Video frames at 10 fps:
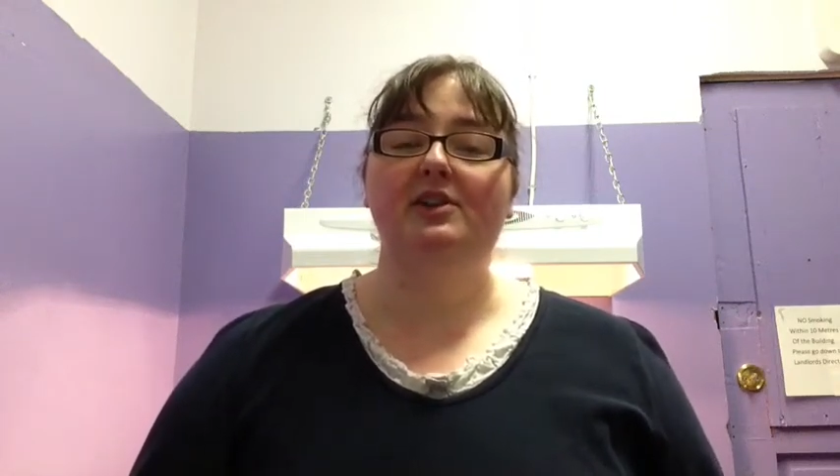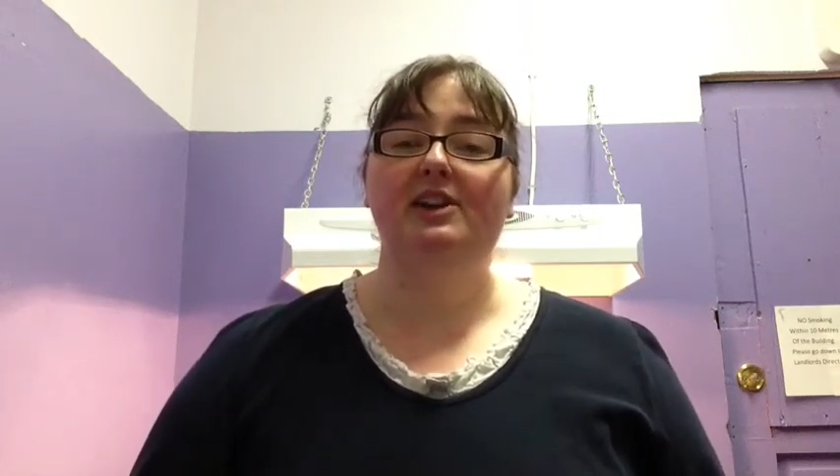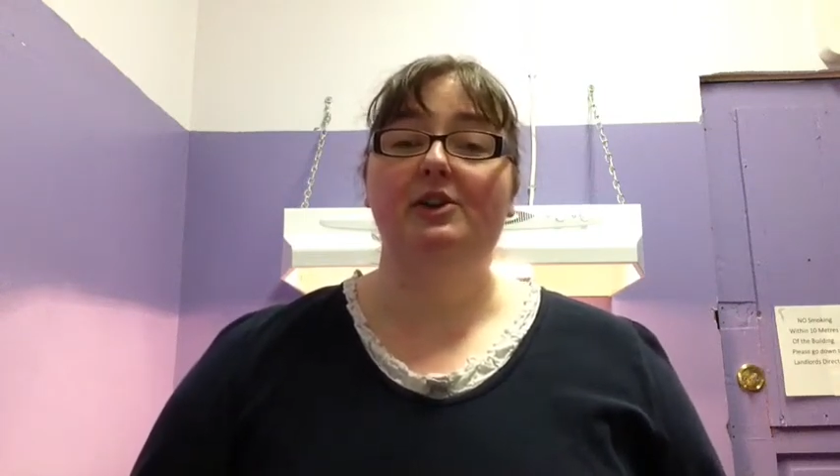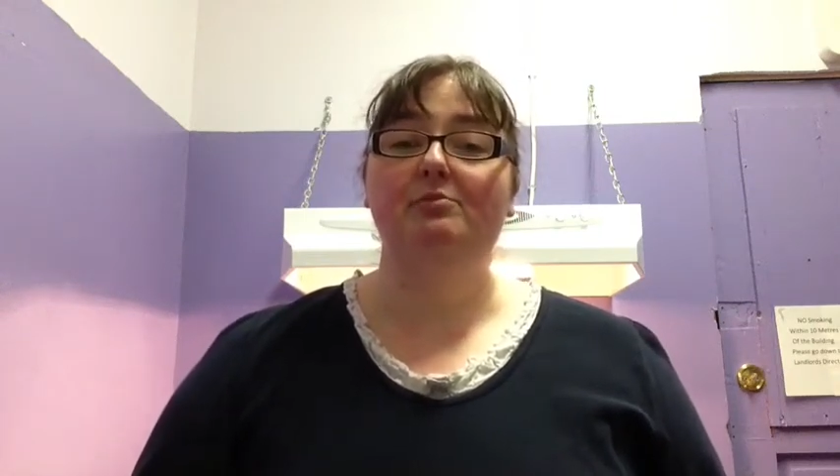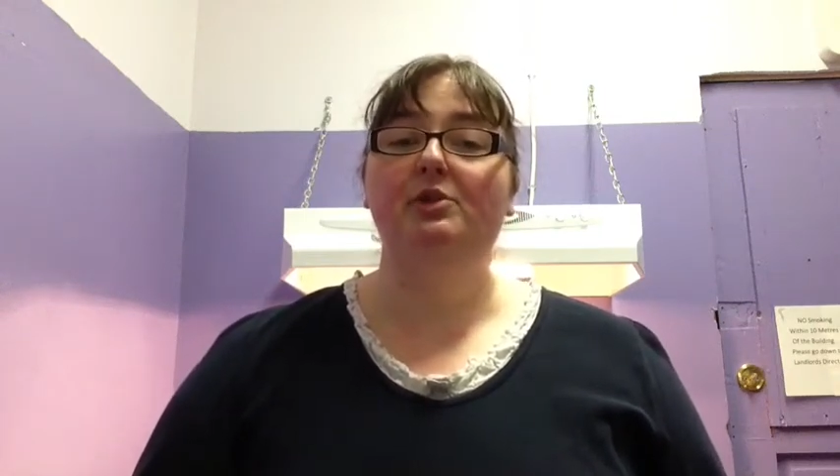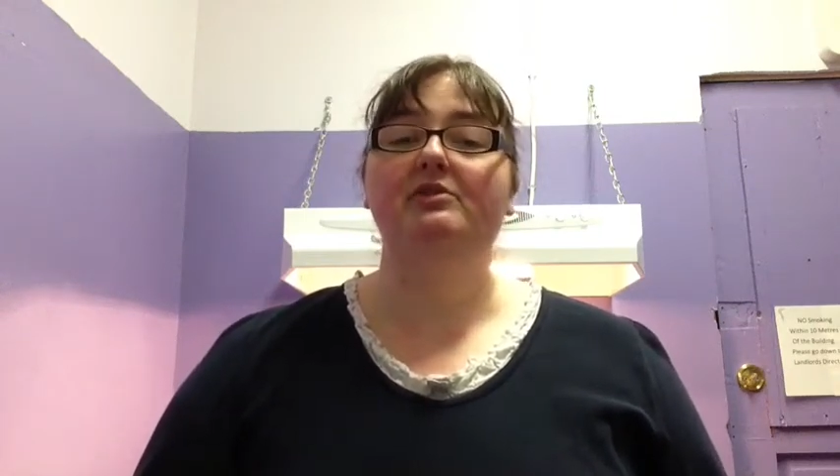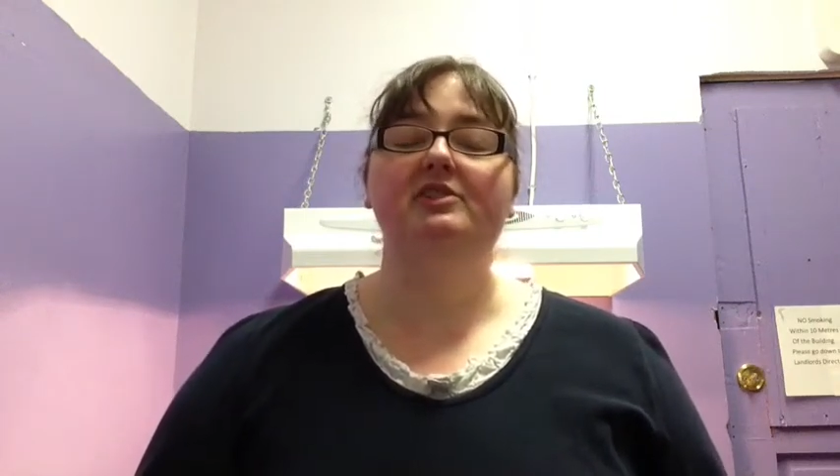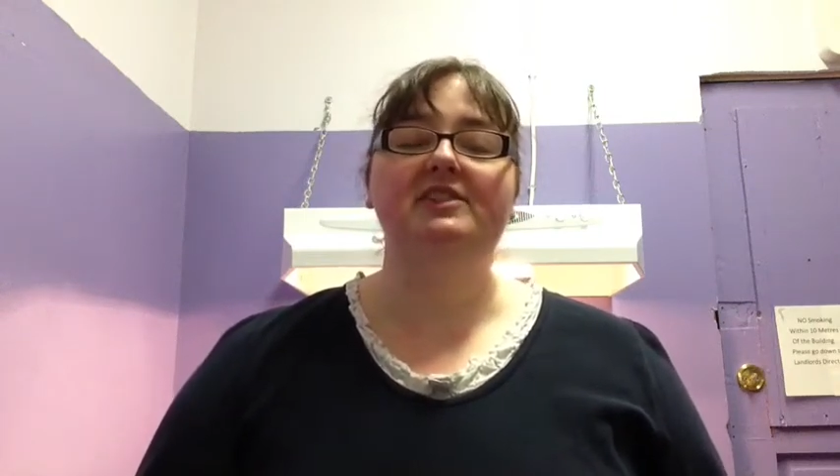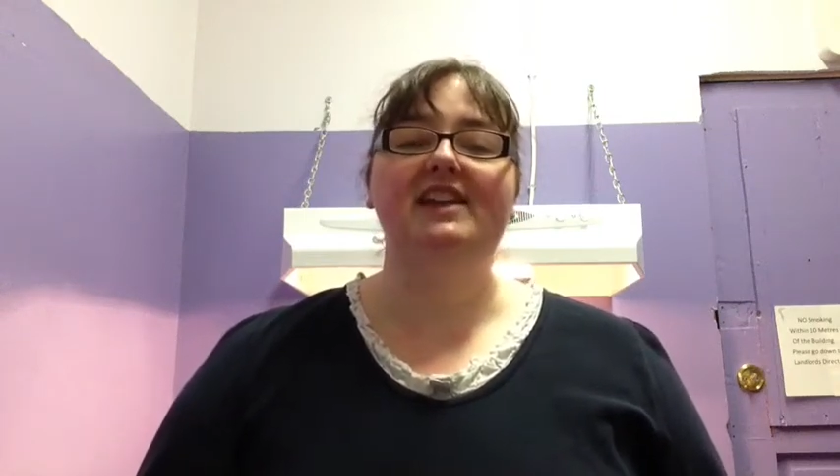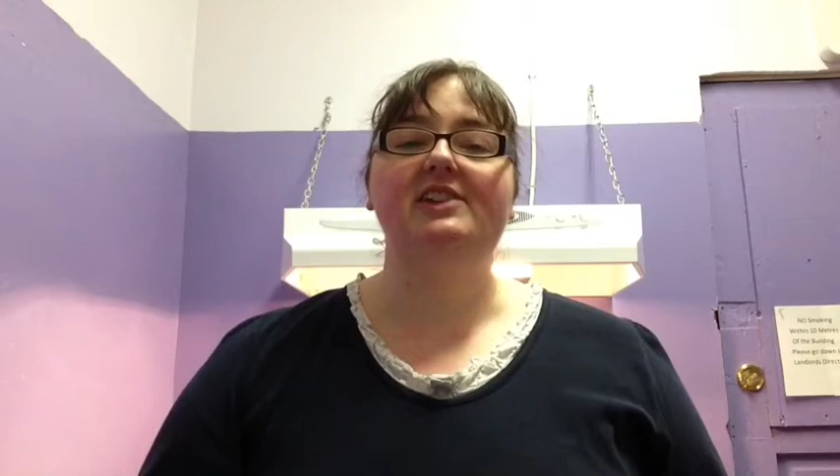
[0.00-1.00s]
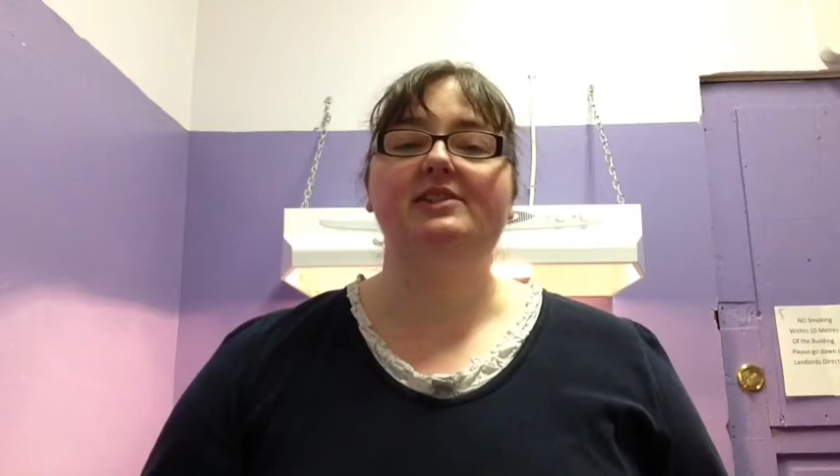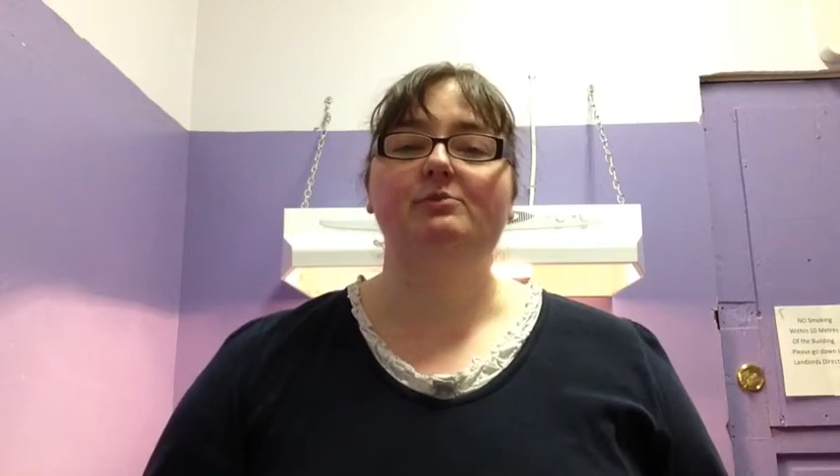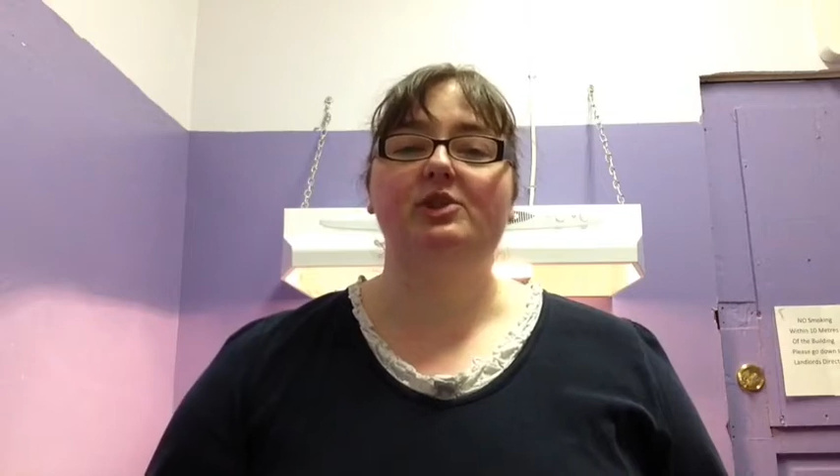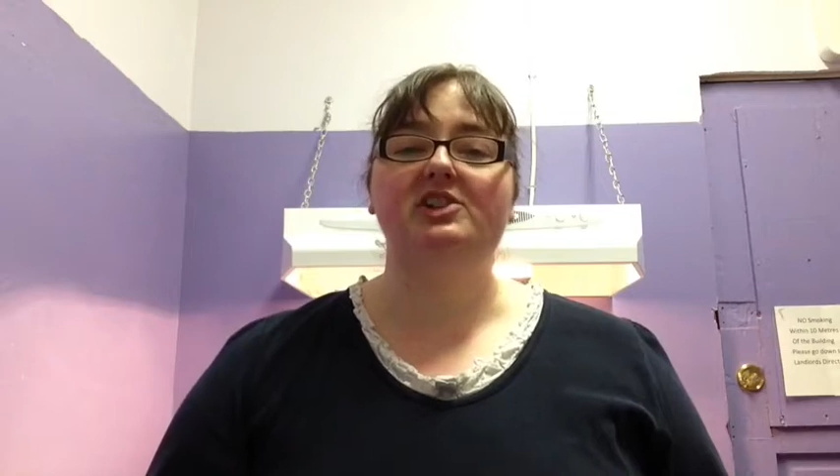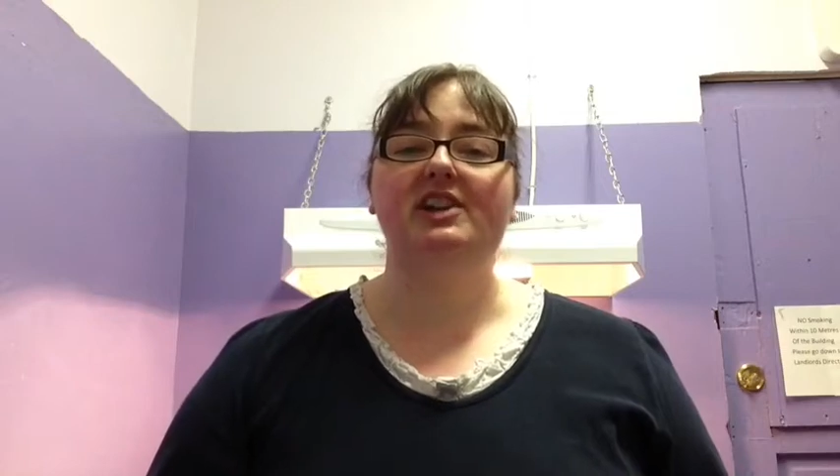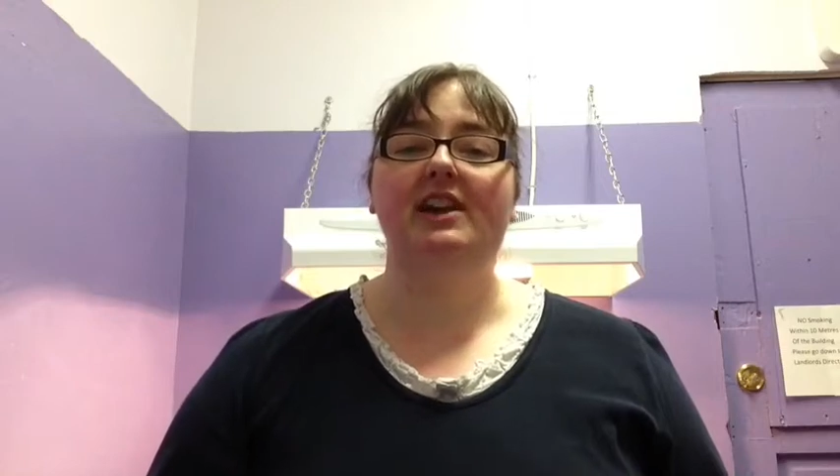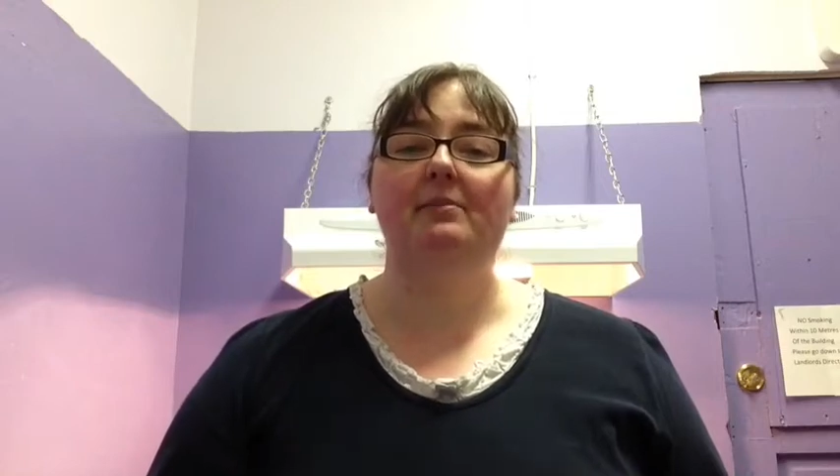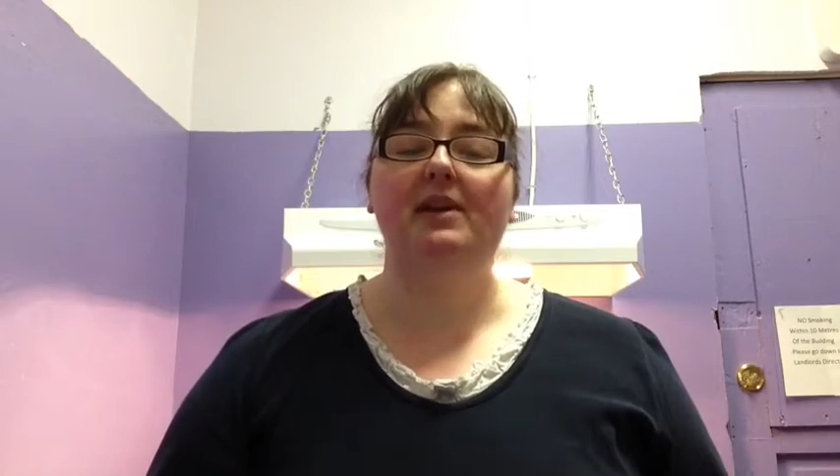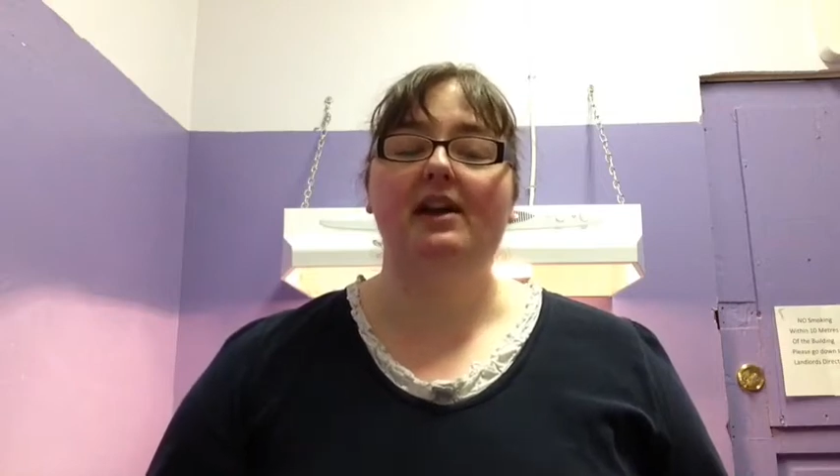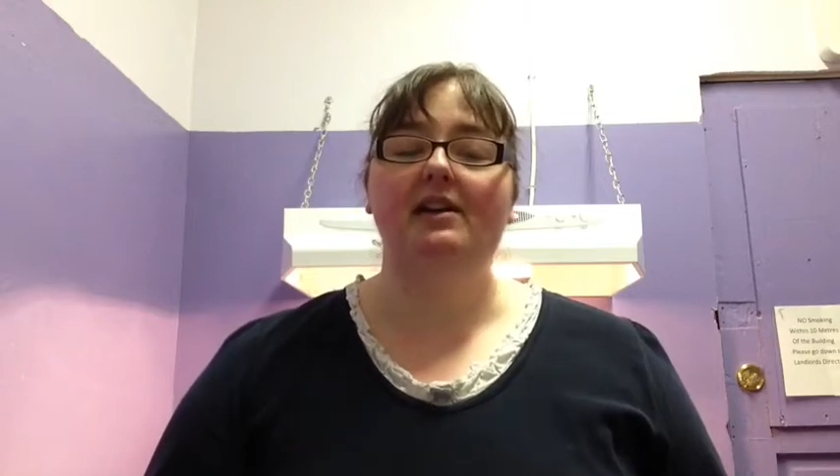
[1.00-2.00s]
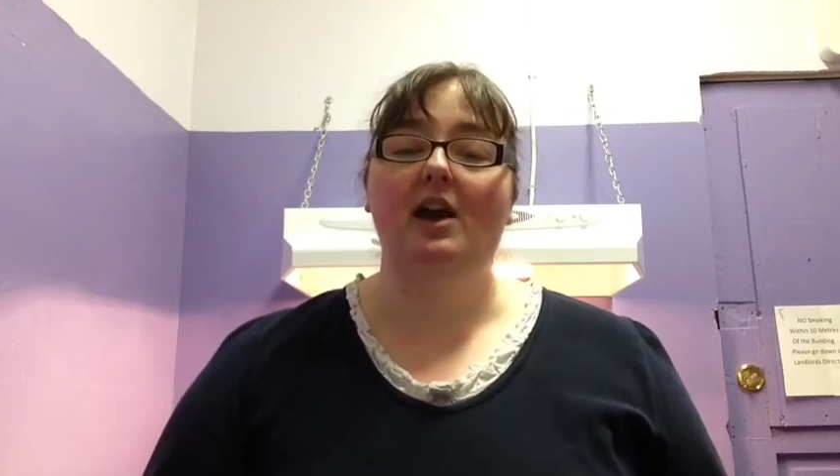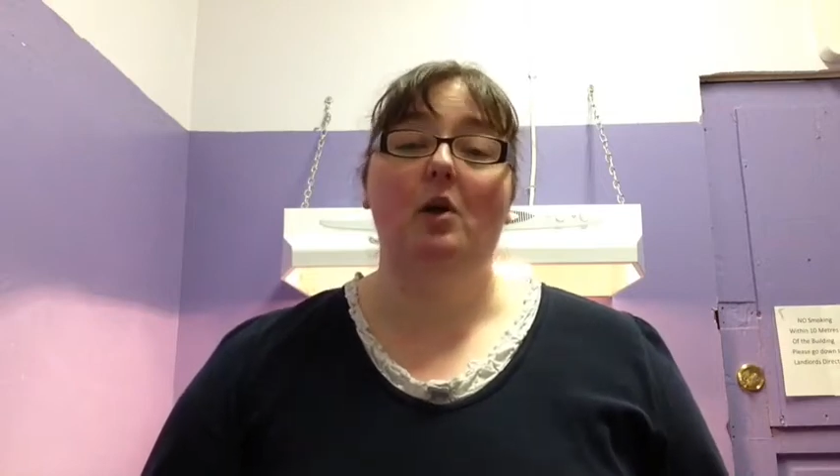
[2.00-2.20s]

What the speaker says: here in beautiful Nelson, British Columbia.